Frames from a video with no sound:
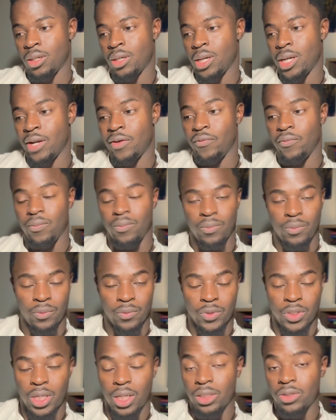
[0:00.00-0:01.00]
And I've
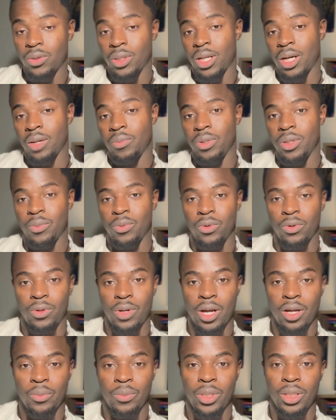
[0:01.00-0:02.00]
talked to a lot of people
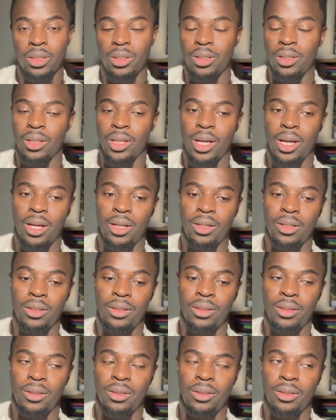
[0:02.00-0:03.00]
around me that
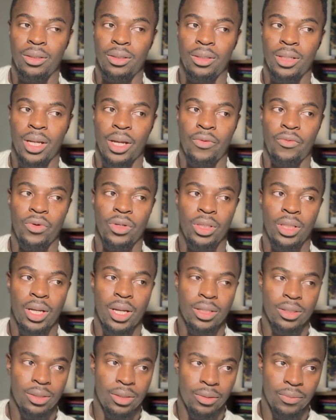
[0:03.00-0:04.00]
I
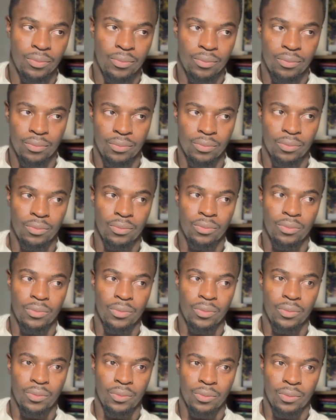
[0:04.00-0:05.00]
realized
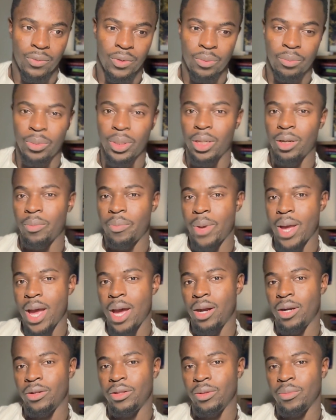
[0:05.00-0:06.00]
the bigger
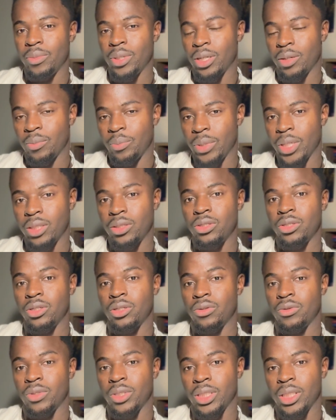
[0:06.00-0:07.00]
pattern, the bigger picture
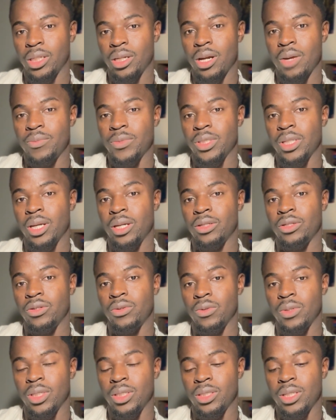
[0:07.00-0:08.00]
really comes down to
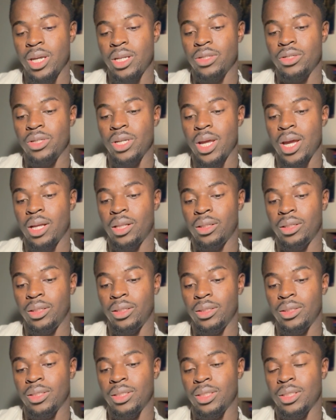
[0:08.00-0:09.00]

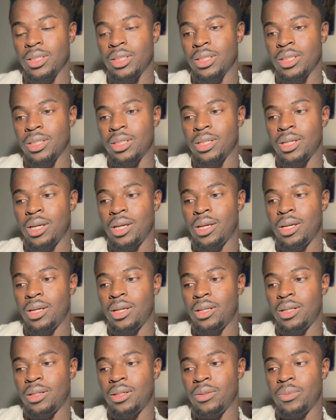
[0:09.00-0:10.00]
intentionality
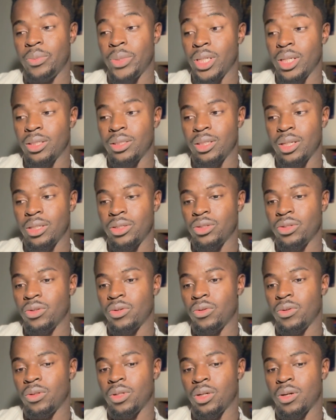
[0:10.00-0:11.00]
and being
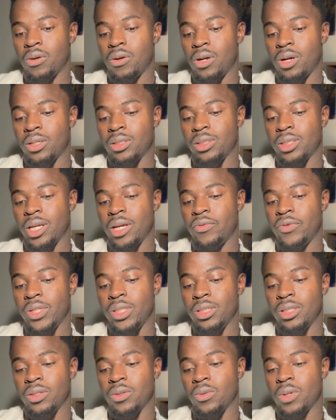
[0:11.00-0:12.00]
intentional across every
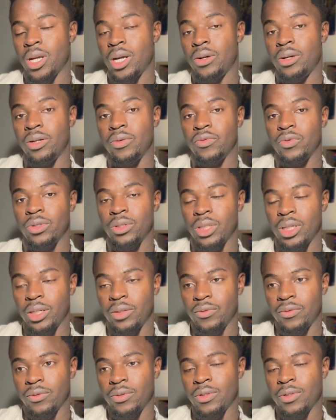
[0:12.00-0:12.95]
single area of your life.